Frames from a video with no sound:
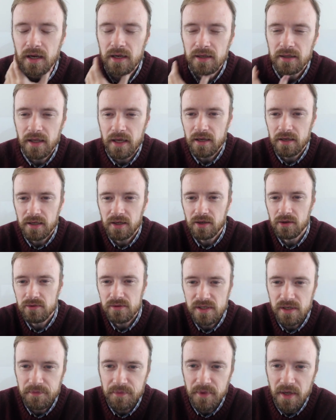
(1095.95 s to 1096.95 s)
I like,
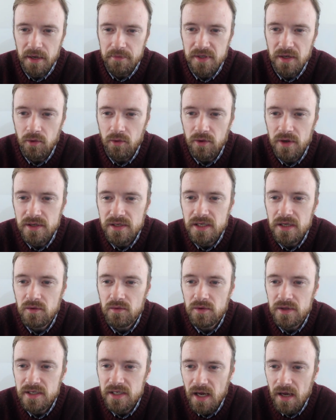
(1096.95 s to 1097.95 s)
sometimes I want to see
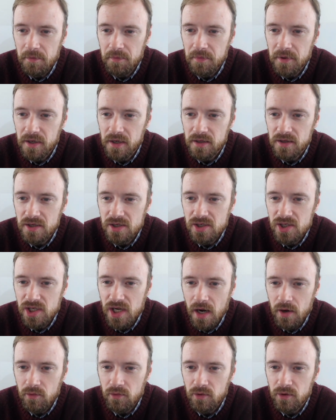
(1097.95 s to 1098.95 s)
what's happening in the
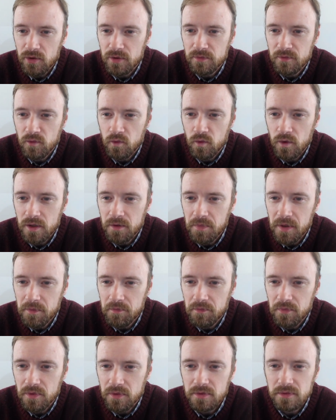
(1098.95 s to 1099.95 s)
chat room, what
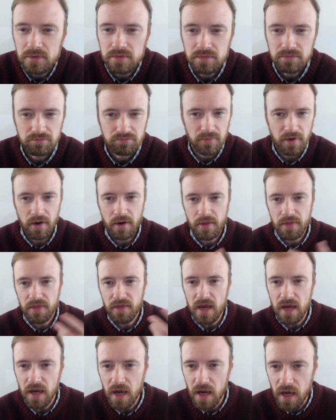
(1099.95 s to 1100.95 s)
people are
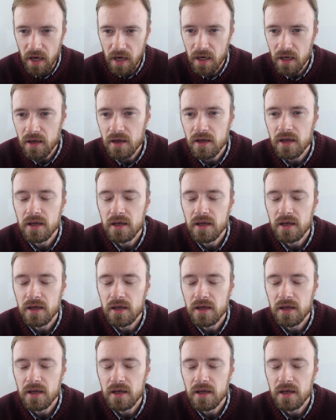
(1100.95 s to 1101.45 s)
thinking.